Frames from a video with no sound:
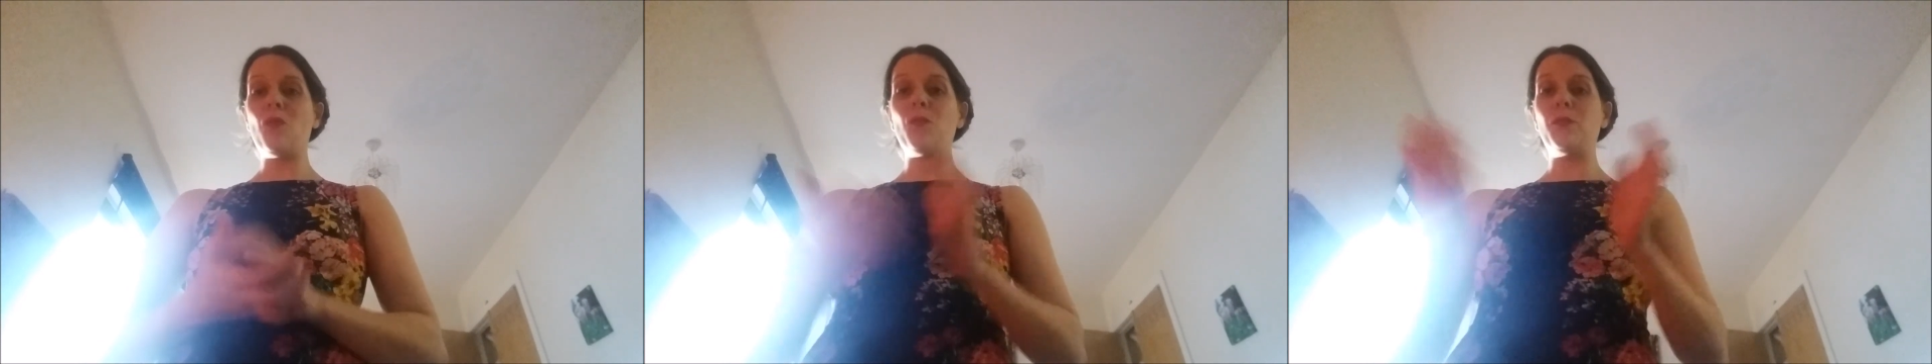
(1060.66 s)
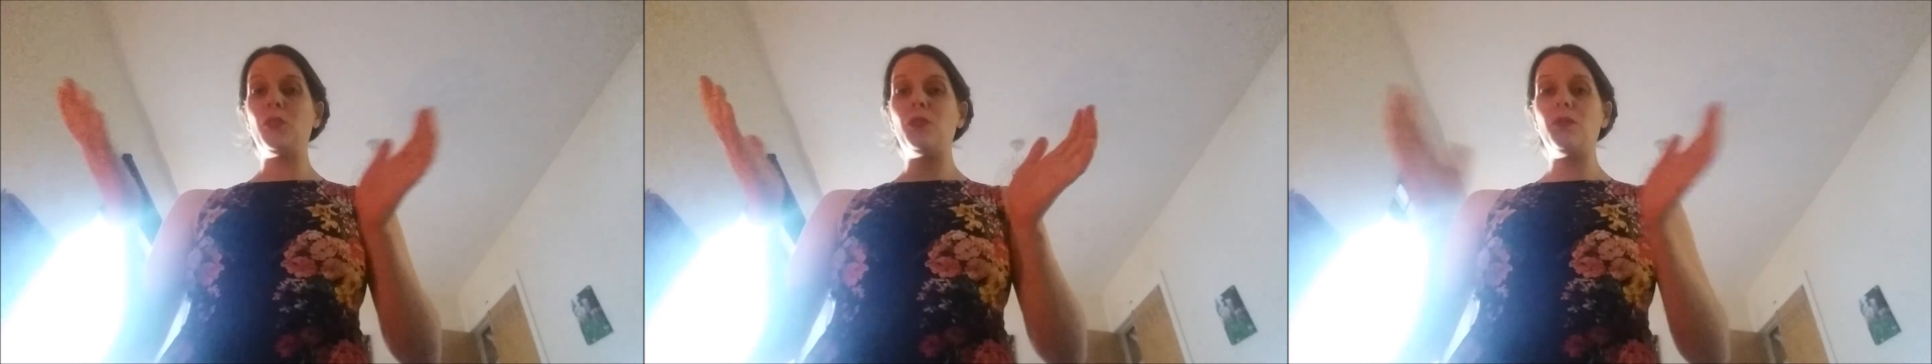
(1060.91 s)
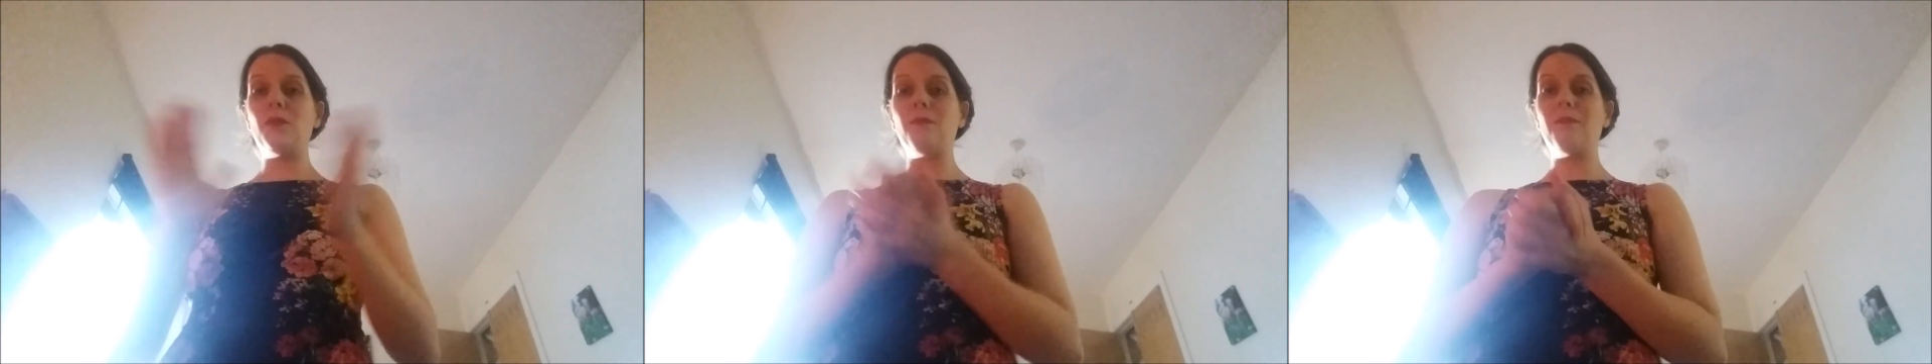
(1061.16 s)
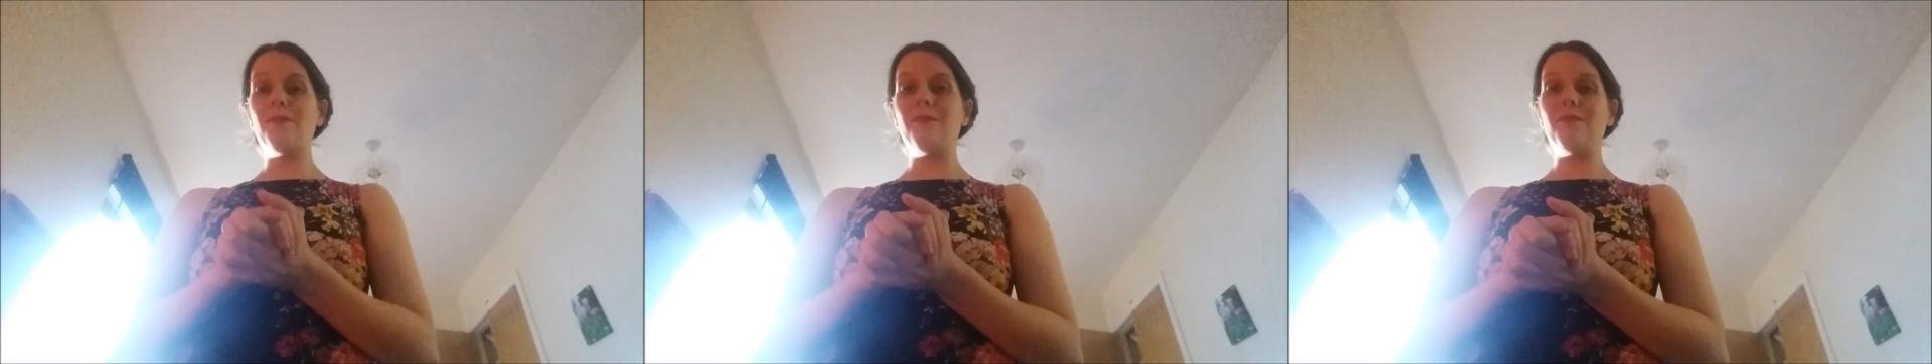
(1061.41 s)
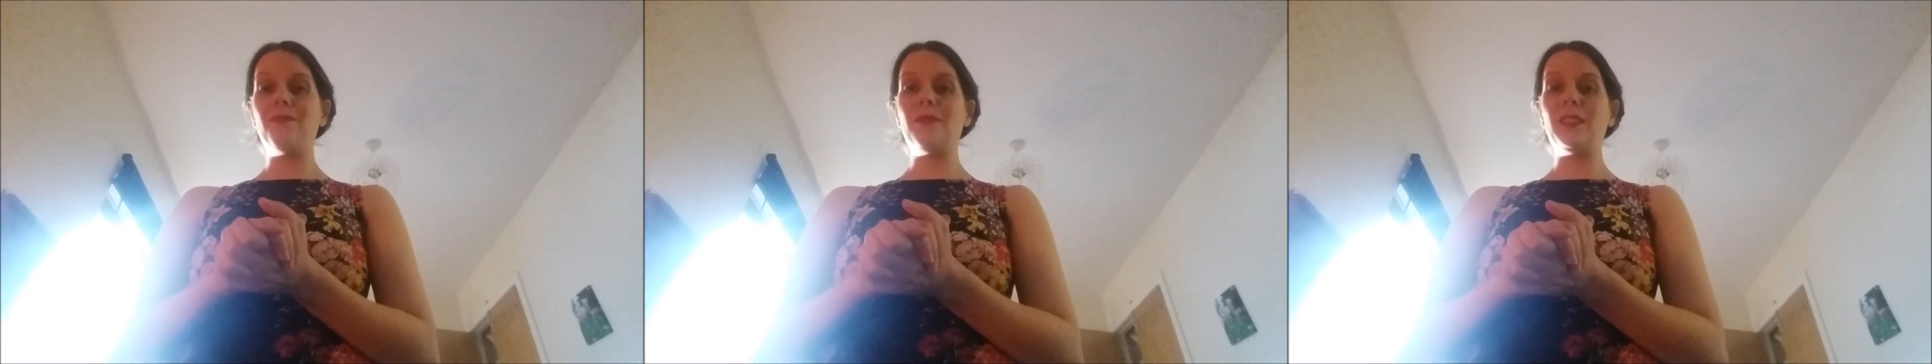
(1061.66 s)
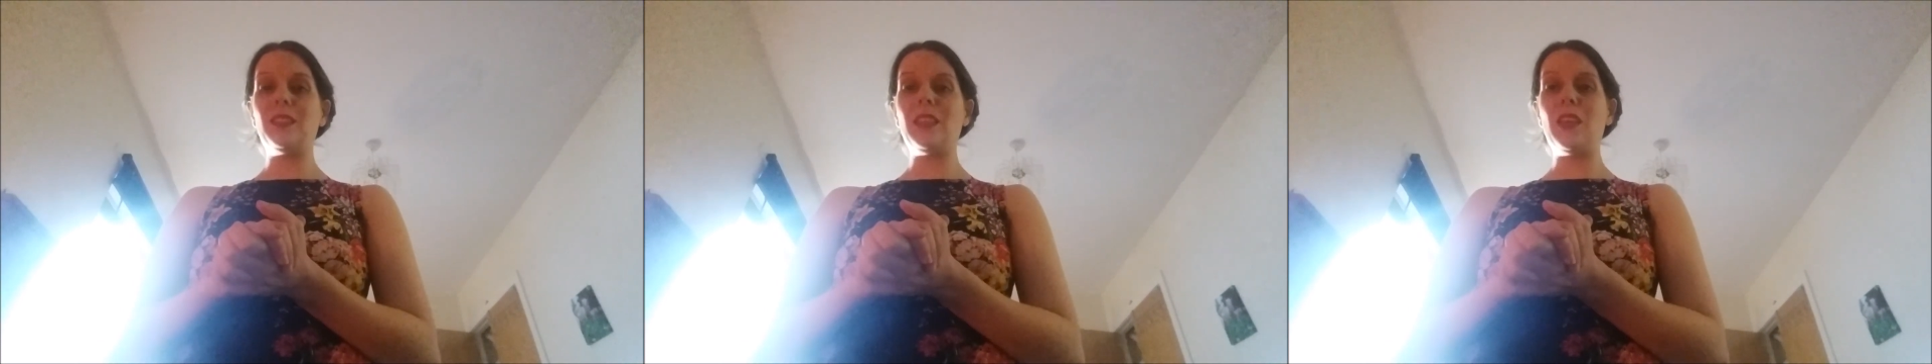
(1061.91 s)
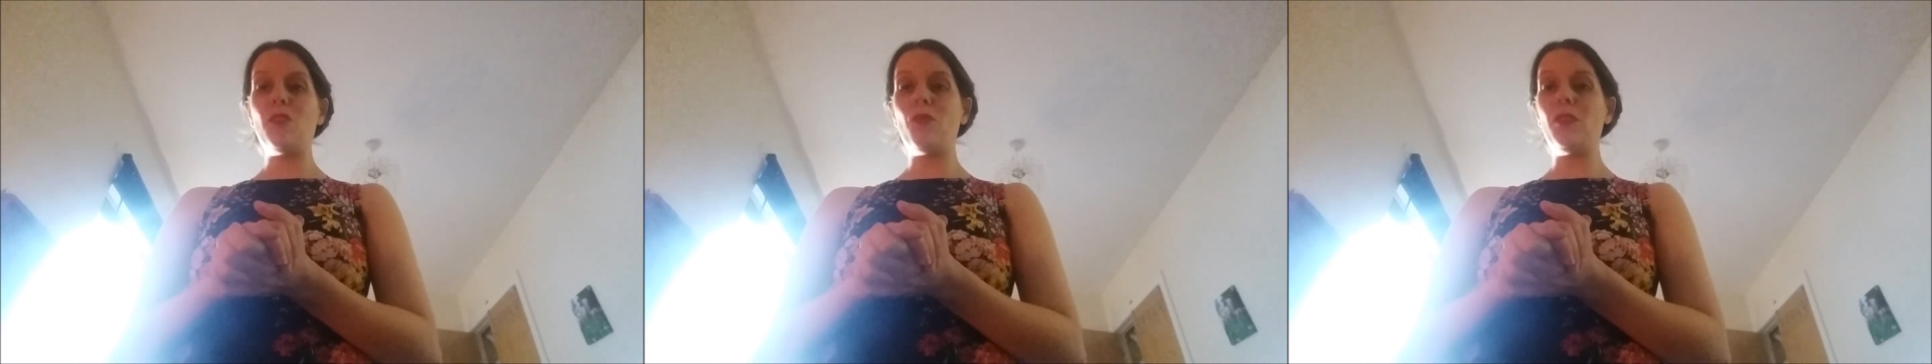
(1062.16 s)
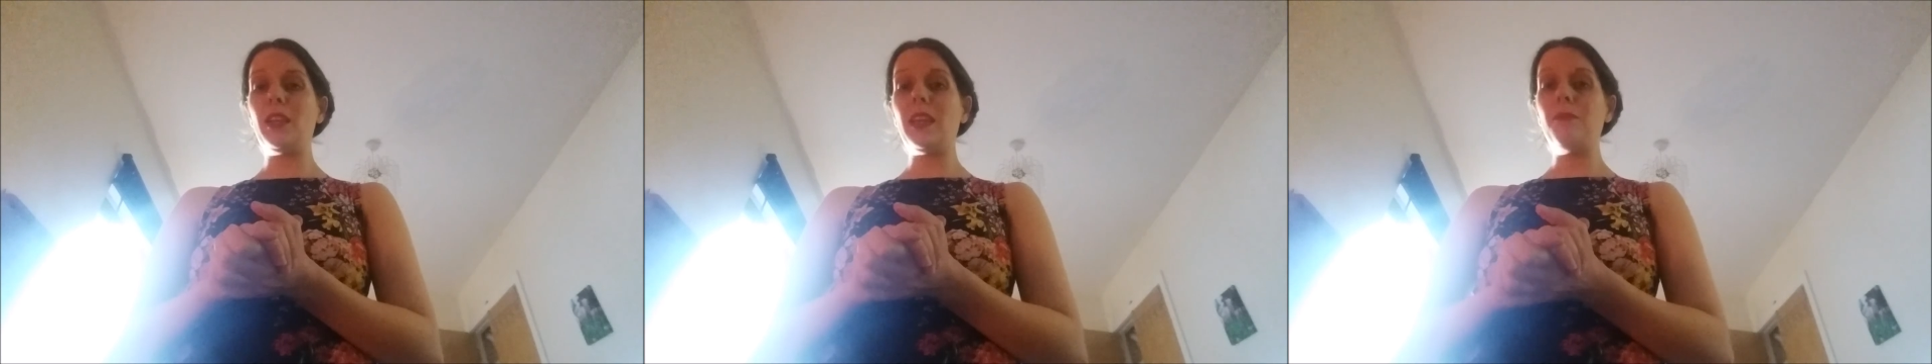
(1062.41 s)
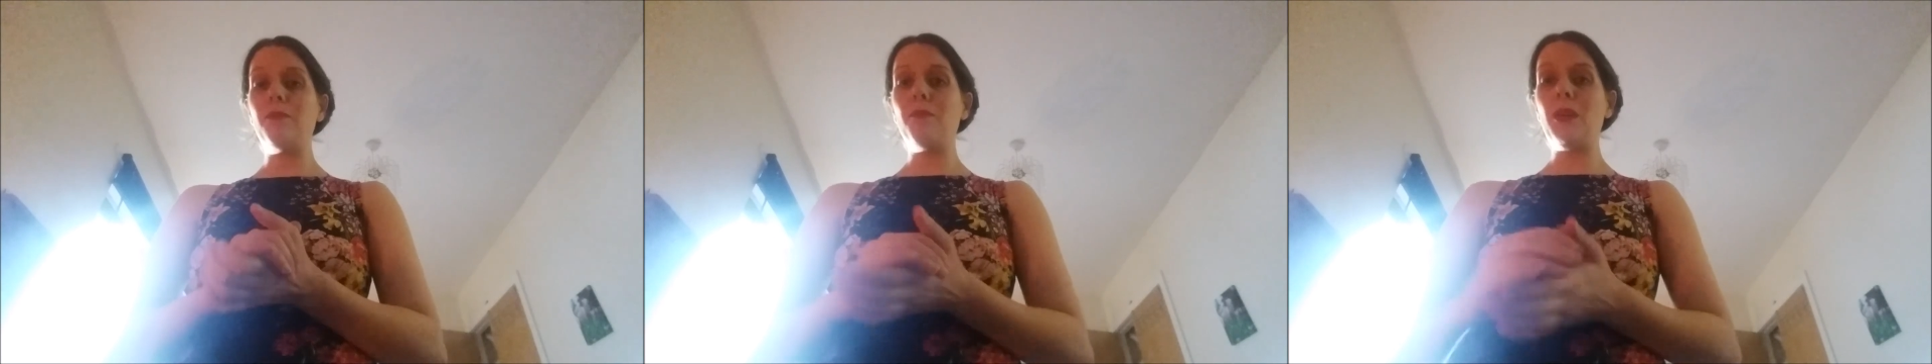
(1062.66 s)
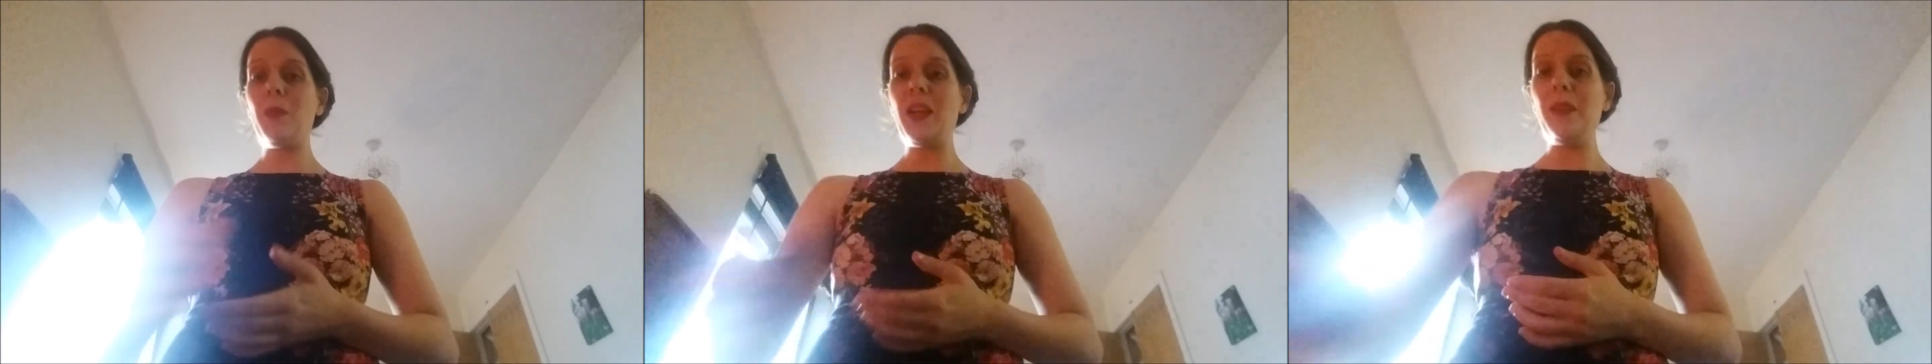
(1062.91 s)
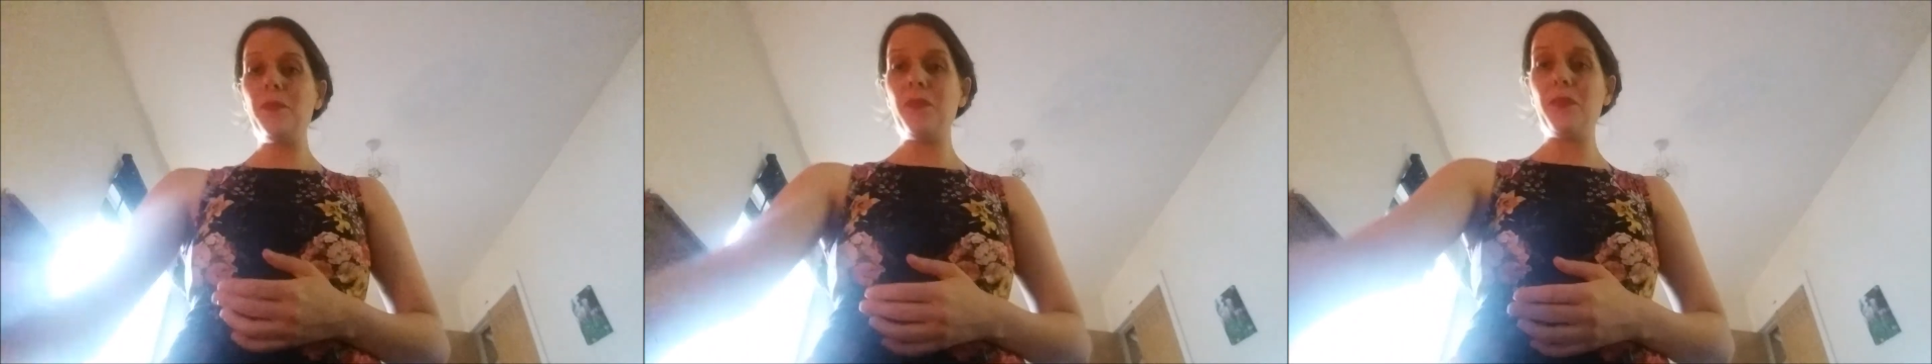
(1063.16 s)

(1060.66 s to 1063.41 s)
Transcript: hope to see you all again. Bye bye.